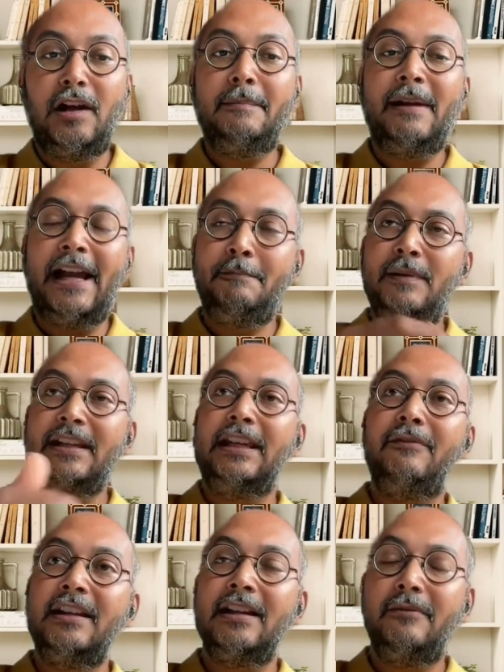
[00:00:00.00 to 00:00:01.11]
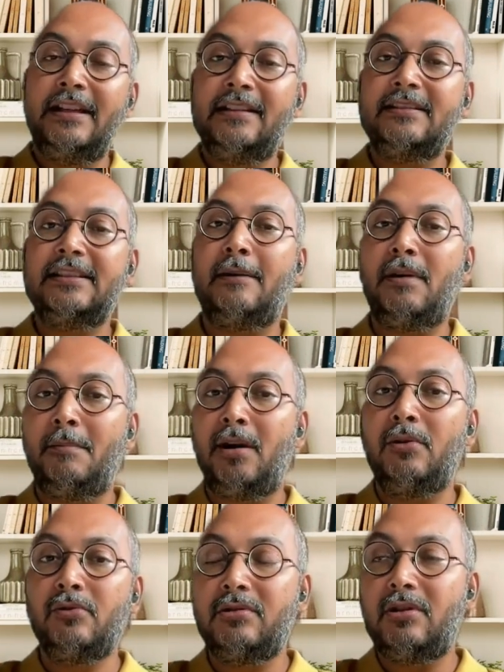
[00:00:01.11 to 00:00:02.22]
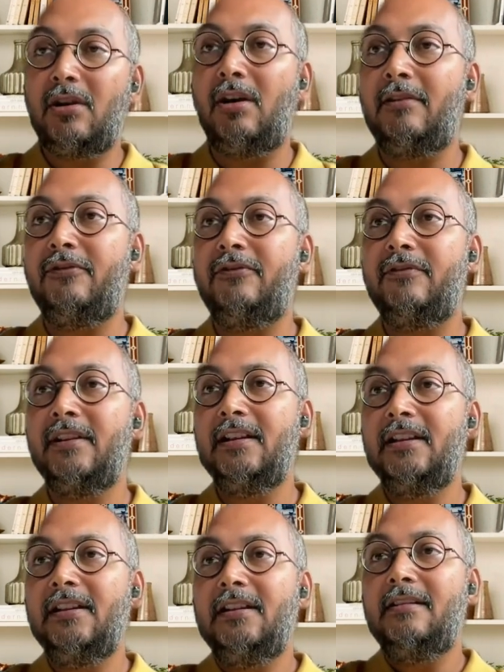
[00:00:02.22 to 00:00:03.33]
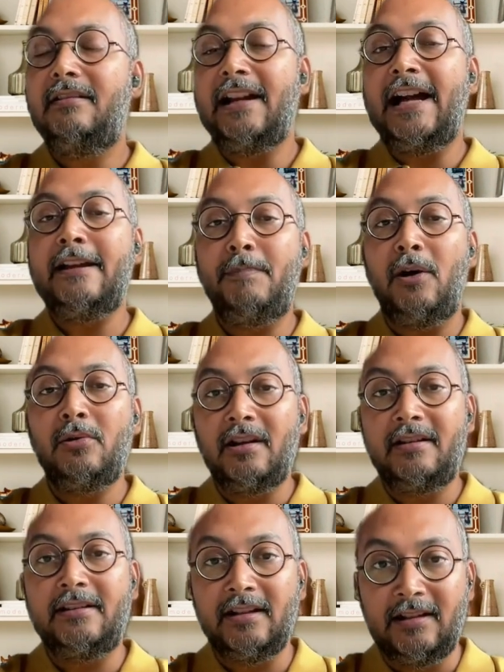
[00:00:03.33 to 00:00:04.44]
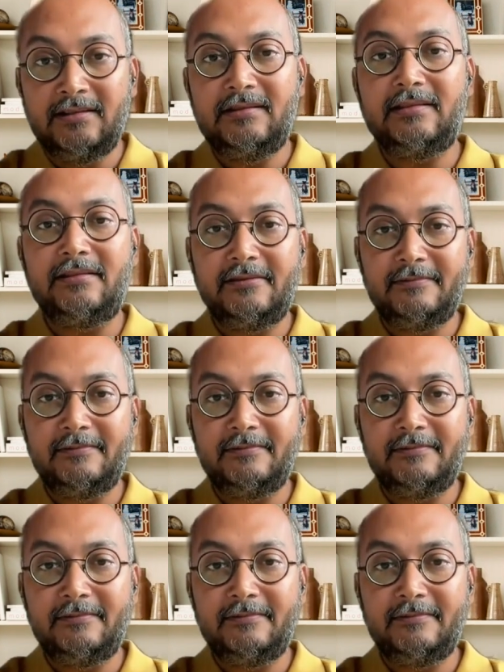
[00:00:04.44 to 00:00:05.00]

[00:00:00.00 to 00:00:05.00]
So I'm happy giving away some amount of dry powder returns